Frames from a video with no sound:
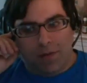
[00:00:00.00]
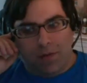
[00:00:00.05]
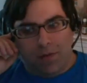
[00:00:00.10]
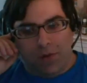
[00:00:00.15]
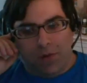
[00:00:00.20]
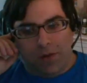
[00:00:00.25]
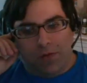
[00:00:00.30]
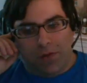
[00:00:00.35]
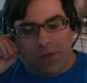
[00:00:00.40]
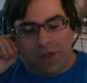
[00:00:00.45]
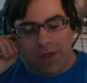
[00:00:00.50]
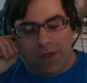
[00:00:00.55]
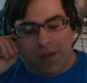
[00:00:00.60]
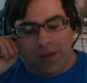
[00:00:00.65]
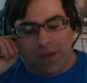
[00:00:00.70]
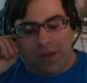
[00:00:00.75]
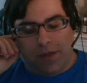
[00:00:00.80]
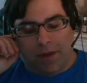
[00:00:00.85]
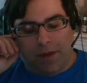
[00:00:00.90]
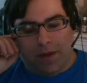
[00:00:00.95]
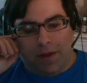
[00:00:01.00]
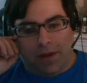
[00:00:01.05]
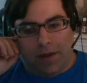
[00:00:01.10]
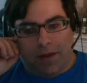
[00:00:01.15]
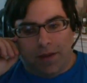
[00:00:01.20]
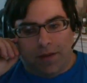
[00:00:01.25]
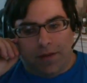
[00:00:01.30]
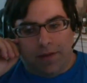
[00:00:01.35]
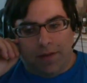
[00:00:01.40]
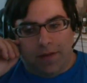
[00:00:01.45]
briefly,
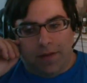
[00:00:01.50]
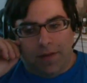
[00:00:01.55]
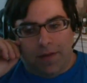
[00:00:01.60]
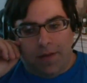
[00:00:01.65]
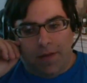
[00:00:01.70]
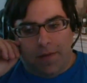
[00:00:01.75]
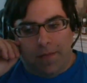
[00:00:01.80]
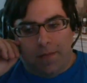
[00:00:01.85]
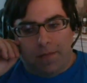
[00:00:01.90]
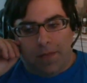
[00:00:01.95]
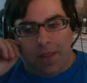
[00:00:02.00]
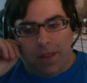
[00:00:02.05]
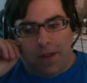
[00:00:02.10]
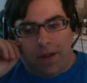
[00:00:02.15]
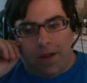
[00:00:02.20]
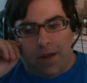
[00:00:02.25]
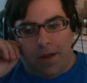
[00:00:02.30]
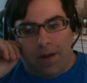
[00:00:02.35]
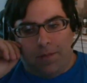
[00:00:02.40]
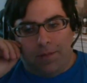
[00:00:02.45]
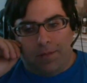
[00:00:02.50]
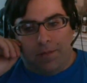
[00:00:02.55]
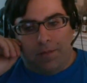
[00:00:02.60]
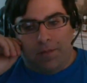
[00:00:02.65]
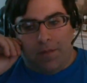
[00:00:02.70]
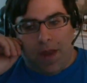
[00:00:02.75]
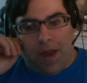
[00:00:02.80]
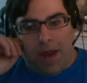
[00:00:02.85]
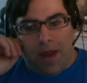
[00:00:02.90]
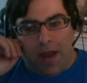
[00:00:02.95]

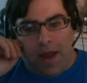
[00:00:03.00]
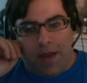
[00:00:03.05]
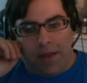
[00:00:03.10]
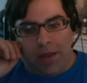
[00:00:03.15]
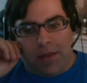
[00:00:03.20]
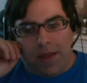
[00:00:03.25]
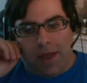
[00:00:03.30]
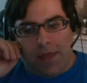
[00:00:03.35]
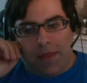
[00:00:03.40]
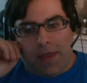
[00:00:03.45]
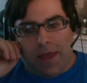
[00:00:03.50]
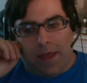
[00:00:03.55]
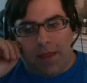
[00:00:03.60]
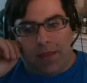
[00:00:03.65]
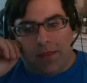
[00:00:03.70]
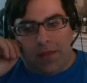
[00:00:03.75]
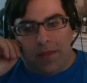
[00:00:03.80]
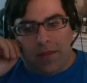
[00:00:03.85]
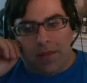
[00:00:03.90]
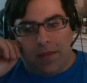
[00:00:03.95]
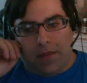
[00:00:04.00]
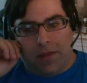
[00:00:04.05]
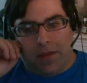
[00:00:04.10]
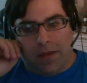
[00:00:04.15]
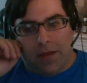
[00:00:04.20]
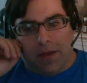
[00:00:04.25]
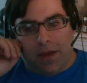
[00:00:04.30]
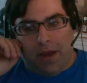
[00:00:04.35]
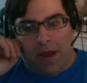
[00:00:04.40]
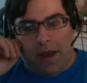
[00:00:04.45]
I'd say that
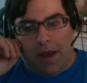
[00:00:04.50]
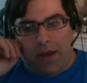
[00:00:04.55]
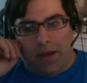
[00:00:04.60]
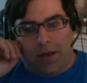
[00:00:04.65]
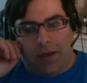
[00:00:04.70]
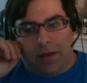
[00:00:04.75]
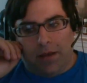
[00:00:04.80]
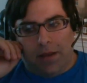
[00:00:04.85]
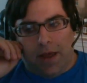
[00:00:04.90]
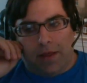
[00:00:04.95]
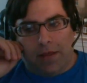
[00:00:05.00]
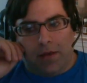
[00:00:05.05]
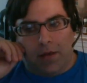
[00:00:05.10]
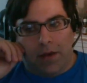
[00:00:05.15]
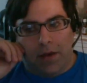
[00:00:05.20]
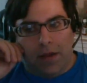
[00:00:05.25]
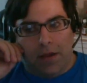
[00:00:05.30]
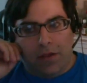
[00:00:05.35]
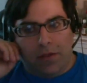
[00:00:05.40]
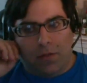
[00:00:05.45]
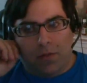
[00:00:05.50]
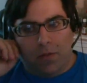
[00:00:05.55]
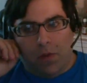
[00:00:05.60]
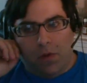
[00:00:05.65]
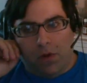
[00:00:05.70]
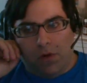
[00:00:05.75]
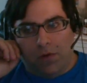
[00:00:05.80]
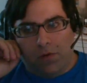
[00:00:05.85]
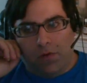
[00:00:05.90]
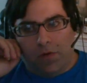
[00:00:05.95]
there is
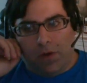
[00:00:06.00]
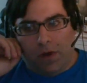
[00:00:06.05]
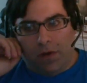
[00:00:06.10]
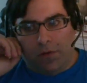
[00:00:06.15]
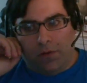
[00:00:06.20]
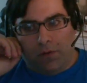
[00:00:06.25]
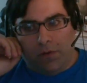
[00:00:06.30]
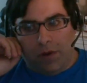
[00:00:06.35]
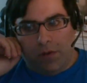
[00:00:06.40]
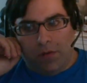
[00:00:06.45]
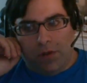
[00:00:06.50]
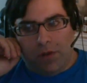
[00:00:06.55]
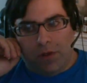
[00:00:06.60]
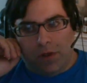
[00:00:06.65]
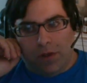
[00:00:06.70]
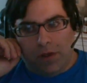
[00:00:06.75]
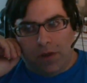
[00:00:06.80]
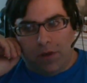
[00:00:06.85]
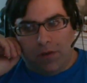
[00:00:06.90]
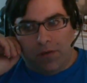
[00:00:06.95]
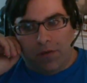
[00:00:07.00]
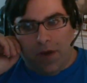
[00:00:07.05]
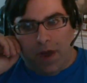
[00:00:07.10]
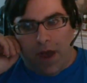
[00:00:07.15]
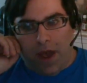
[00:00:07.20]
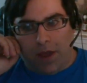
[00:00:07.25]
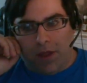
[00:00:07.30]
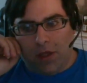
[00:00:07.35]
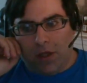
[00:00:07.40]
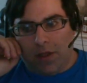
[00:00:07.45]
more of a frequency of
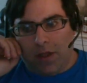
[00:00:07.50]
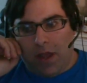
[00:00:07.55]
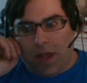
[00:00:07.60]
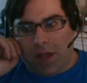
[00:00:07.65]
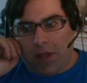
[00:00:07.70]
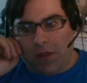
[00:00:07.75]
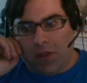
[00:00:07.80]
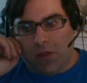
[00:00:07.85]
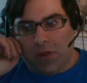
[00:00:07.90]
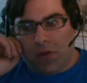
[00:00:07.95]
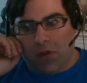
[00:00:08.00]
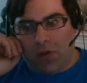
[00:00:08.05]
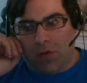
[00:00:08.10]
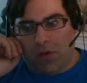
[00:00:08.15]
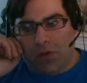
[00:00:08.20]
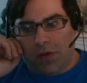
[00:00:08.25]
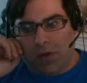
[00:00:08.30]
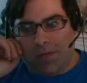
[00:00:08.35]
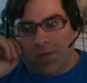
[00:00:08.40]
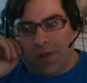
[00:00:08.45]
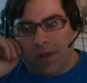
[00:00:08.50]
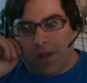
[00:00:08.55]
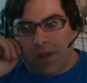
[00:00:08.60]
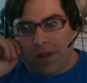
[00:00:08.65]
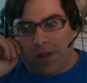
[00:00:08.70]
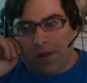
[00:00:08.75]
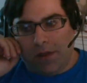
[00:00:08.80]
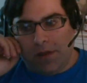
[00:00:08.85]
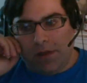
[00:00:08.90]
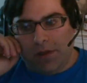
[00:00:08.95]
Ashkenaz Jews to
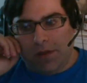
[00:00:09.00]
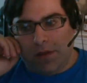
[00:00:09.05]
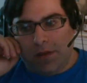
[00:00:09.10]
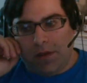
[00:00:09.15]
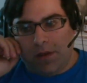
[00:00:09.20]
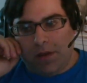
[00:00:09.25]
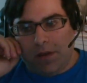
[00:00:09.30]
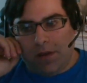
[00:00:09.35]
be